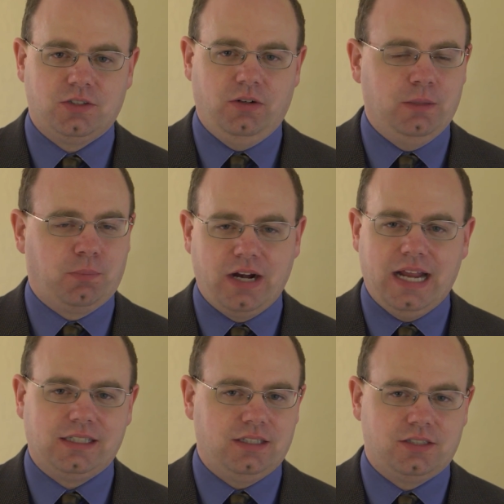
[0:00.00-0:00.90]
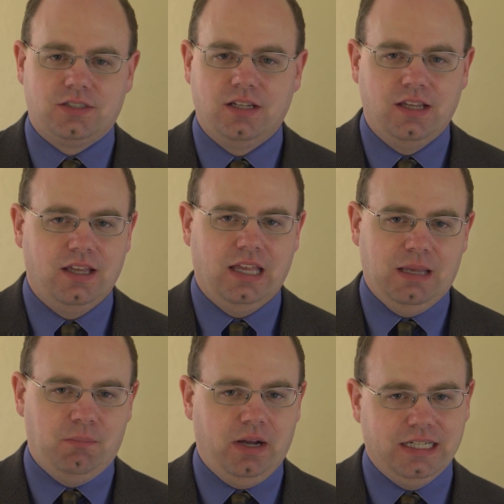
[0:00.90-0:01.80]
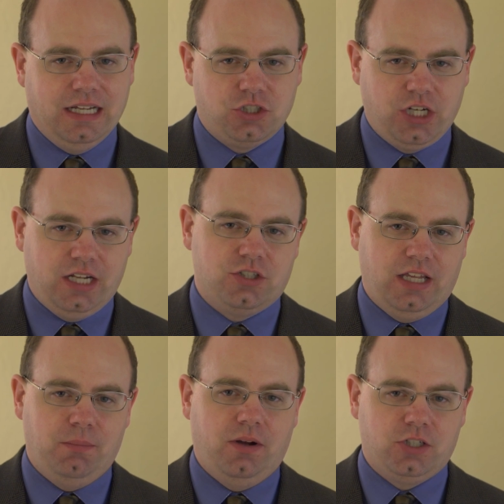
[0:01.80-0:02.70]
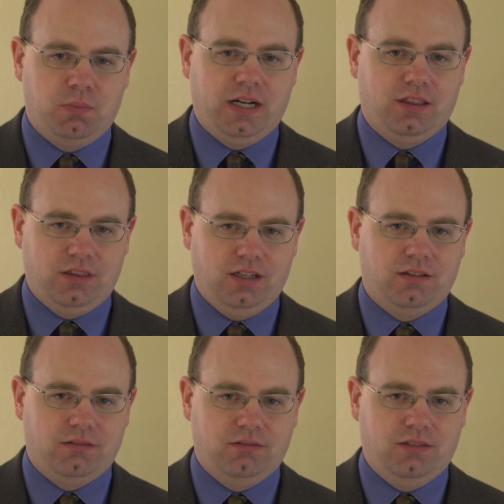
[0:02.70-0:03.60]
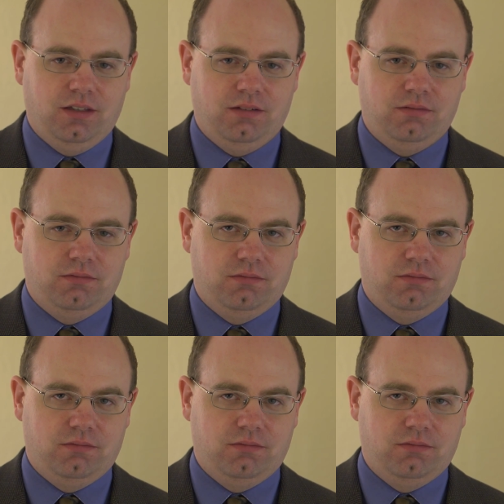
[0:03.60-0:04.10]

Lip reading: So in practice, it might not change that much, but I think the